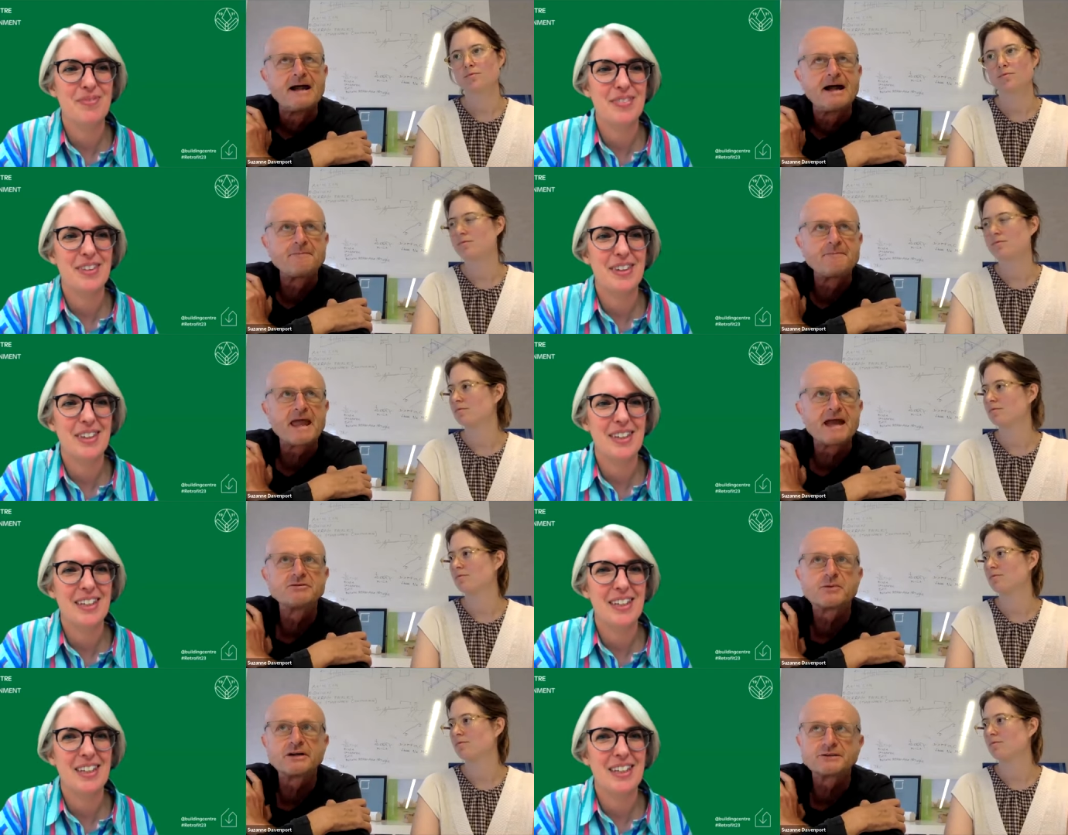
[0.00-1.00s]
Speaker 1: um,
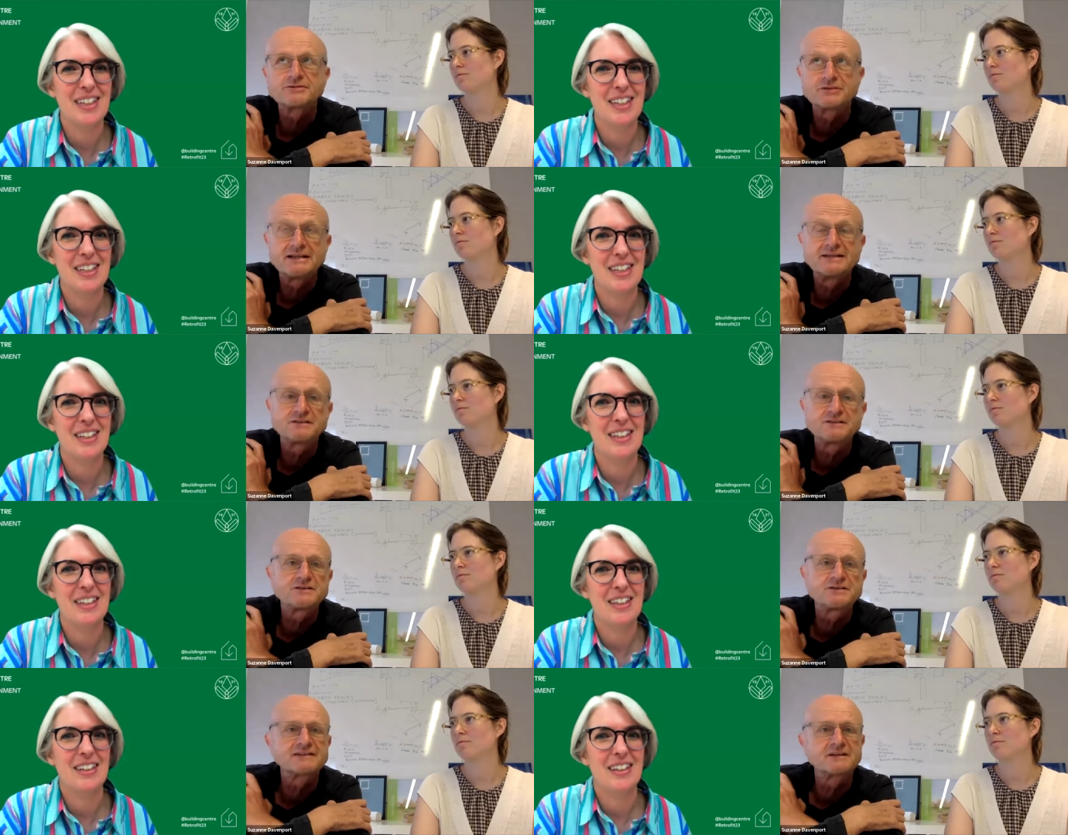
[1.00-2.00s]
everybody was really
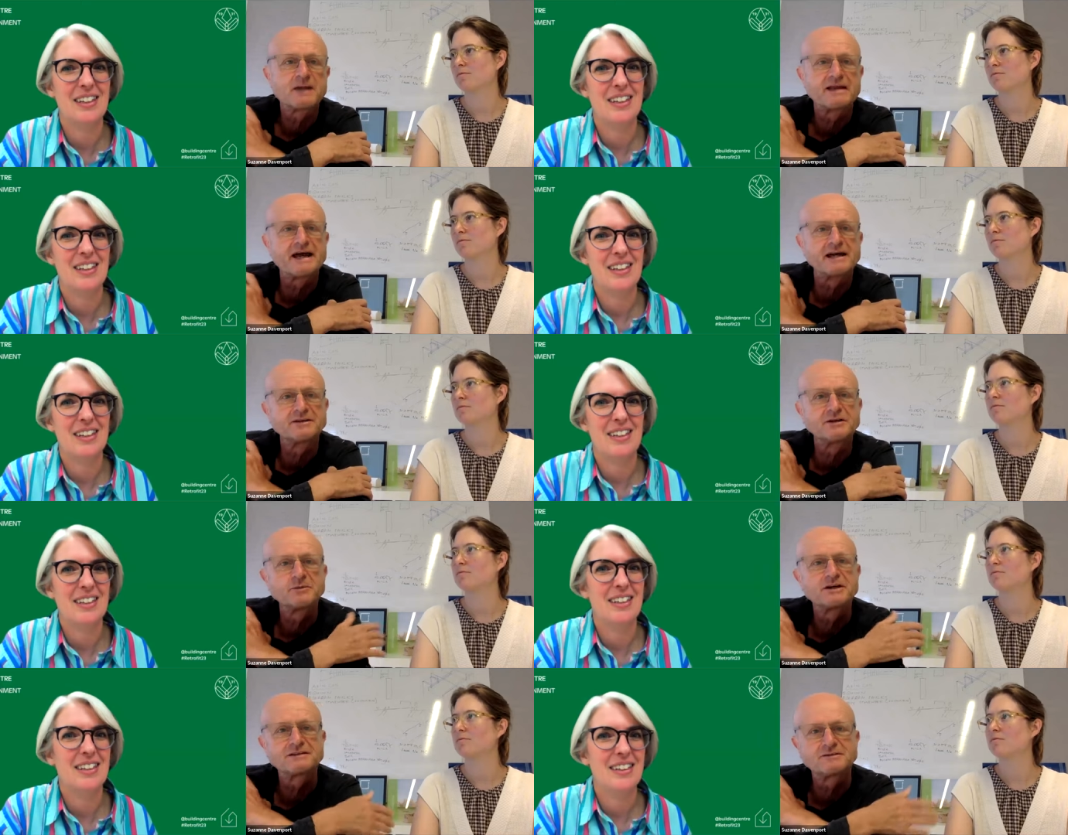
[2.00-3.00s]
enthusiastic about that, you
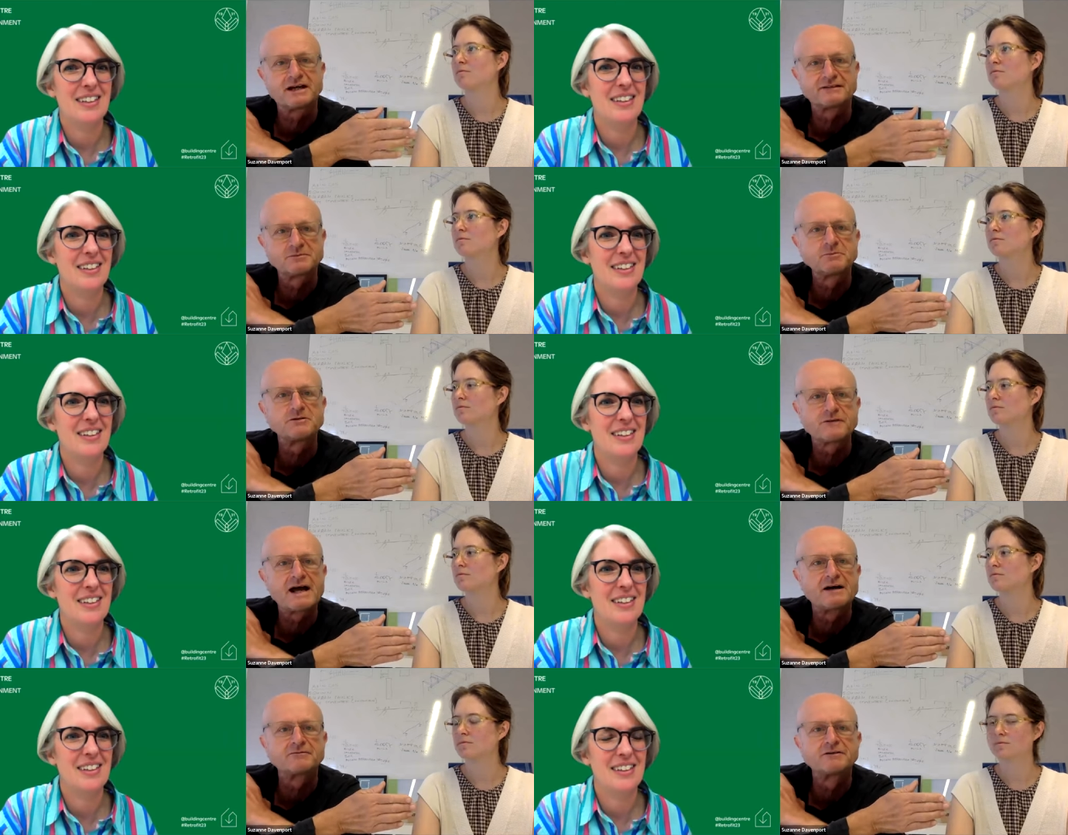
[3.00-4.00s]
know, because if you have to move
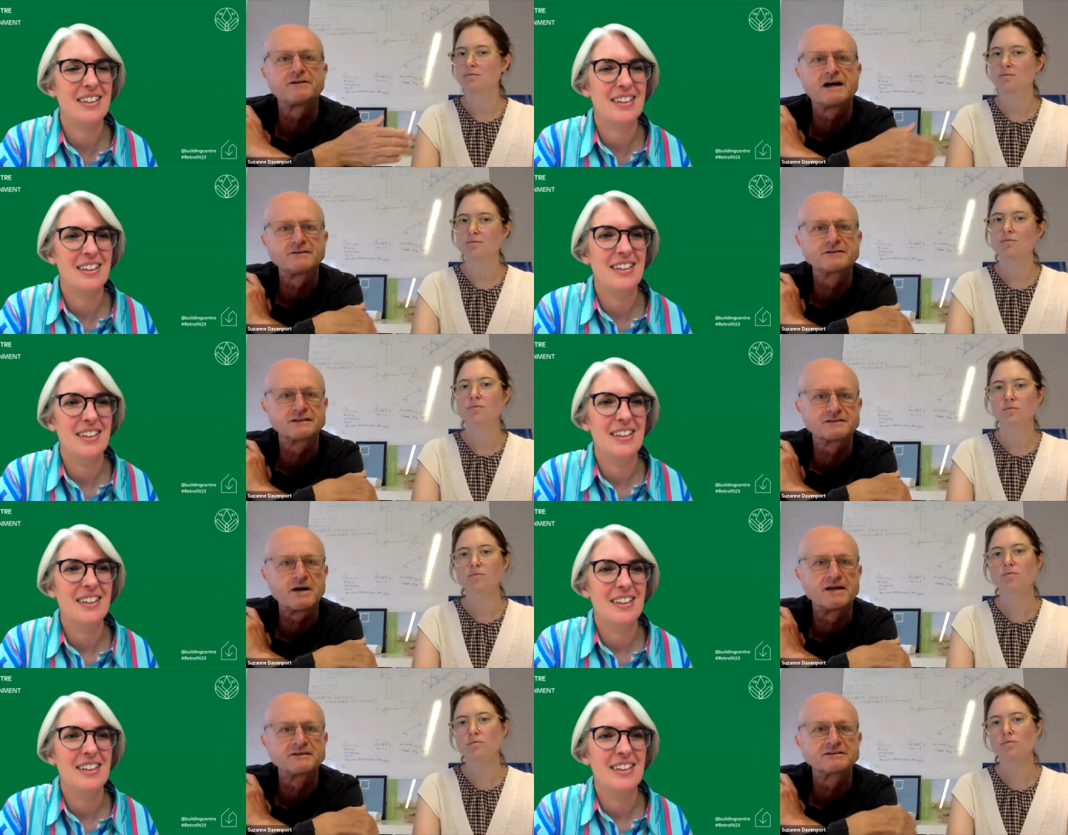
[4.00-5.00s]
out for five or six
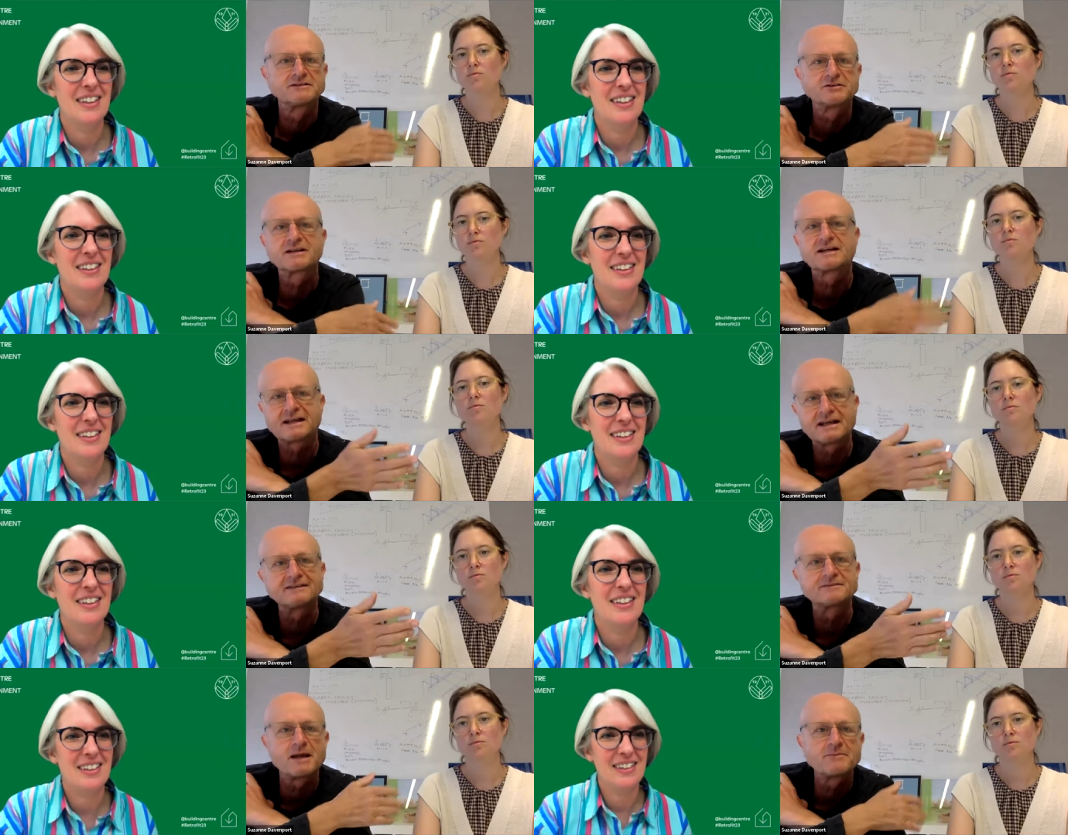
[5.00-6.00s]
months and your
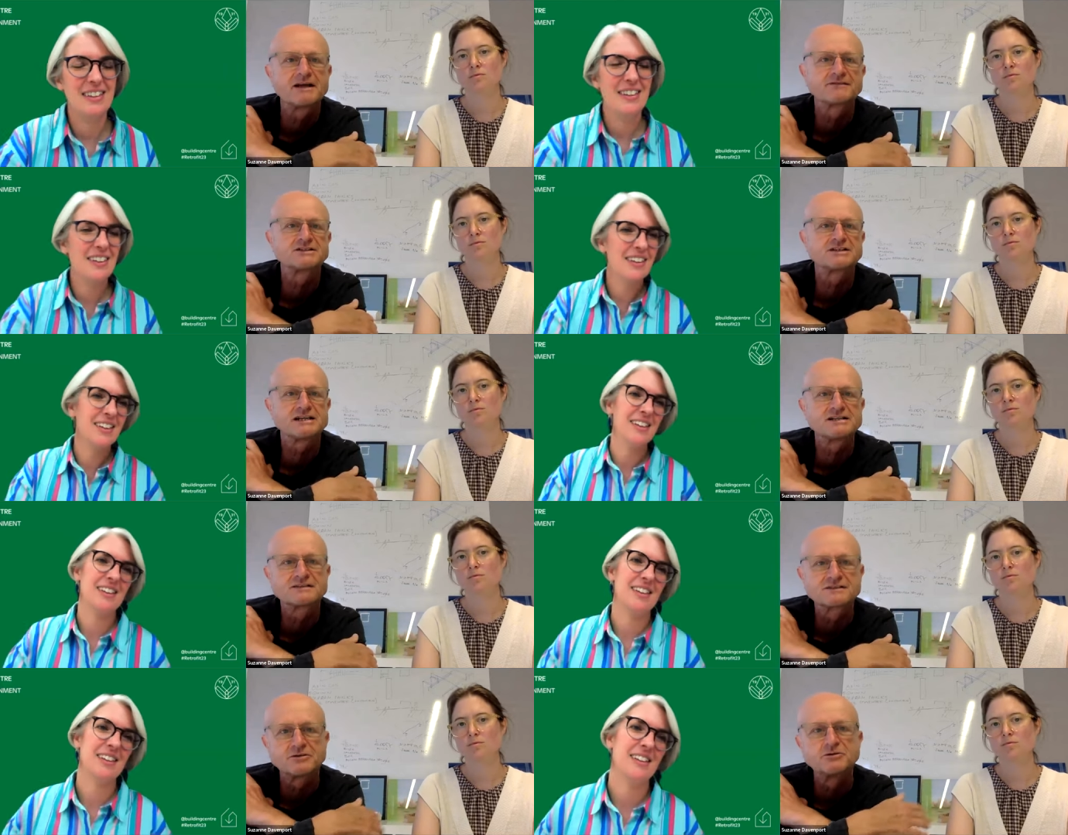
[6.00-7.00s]
kids maybe have to change
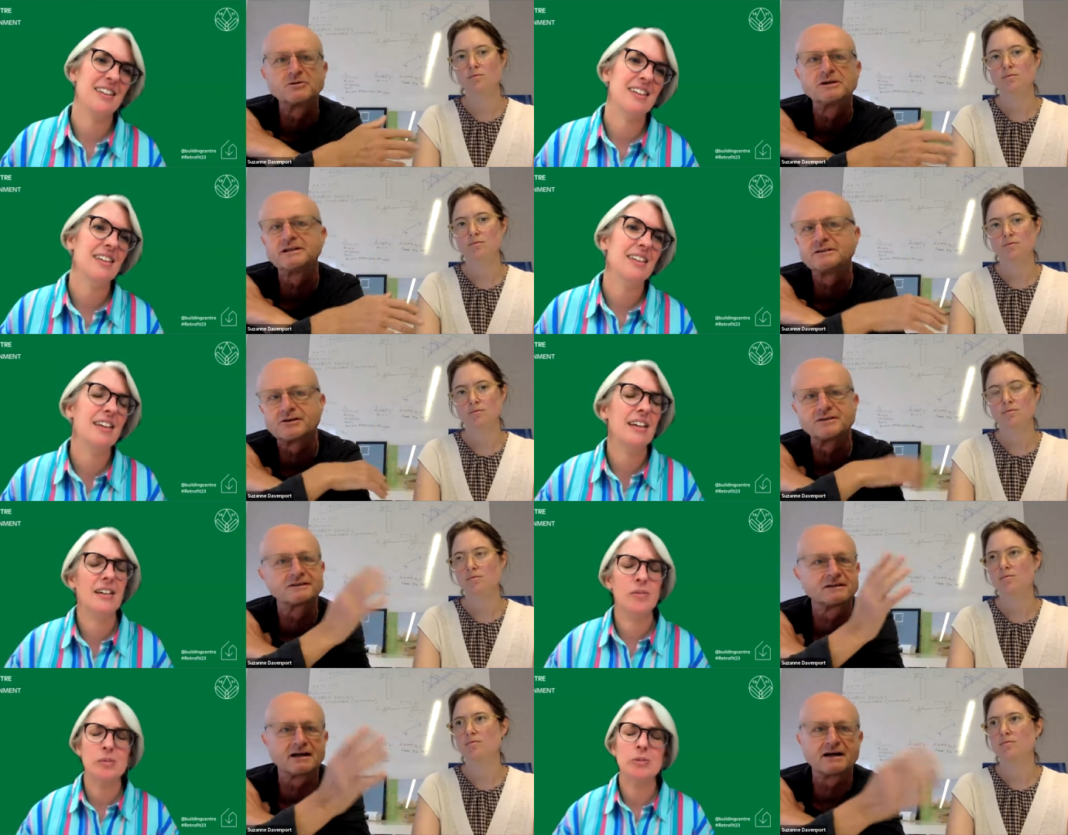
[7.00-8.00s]
school and you've
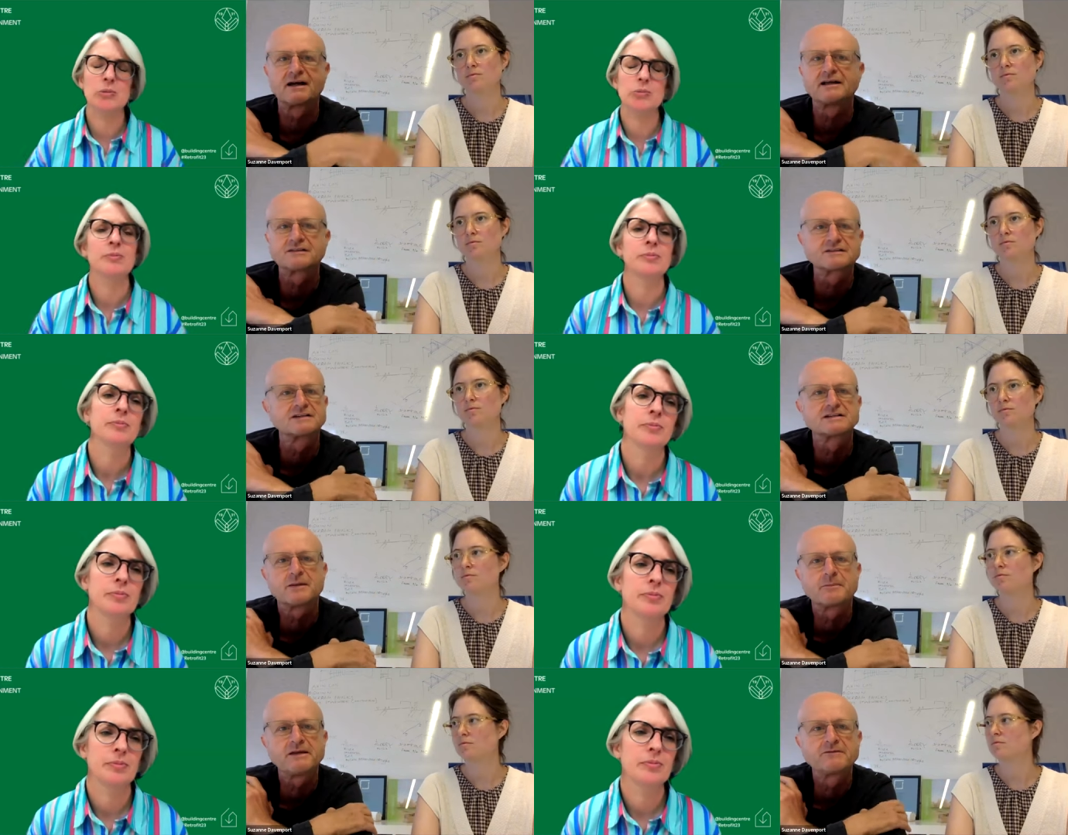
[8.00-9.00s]
got yeah. to, it's such an
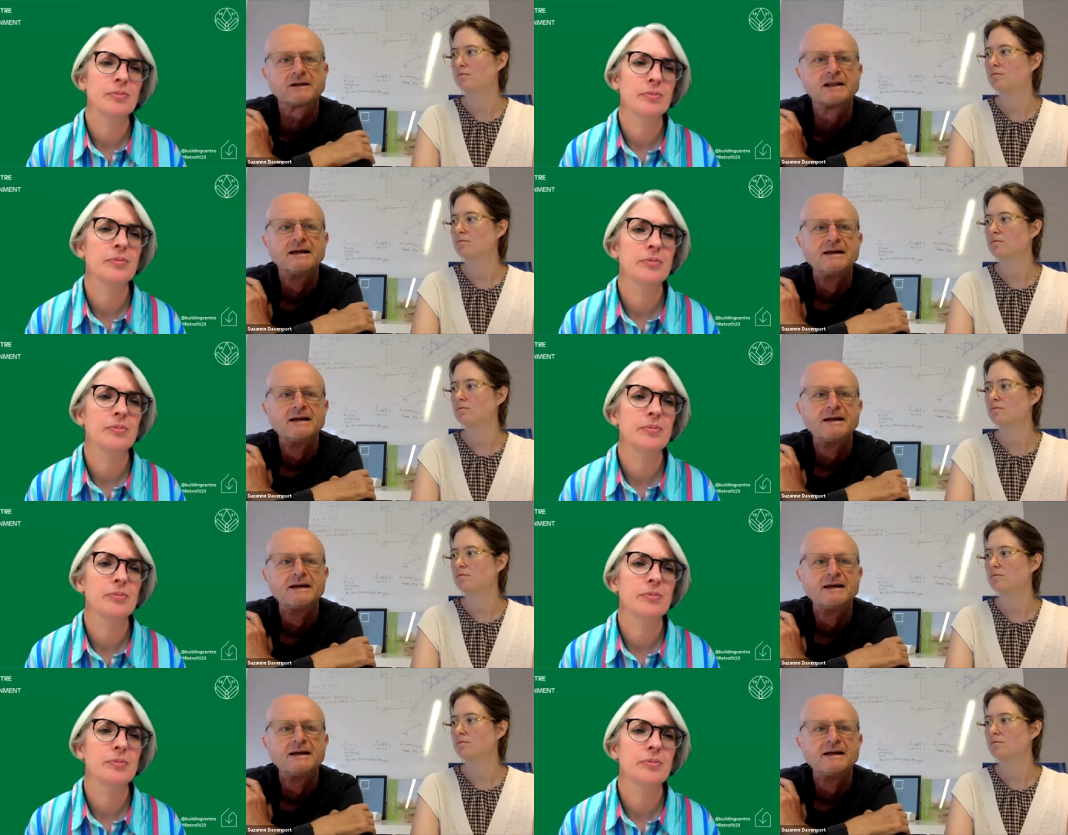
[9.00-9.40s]
upheaval.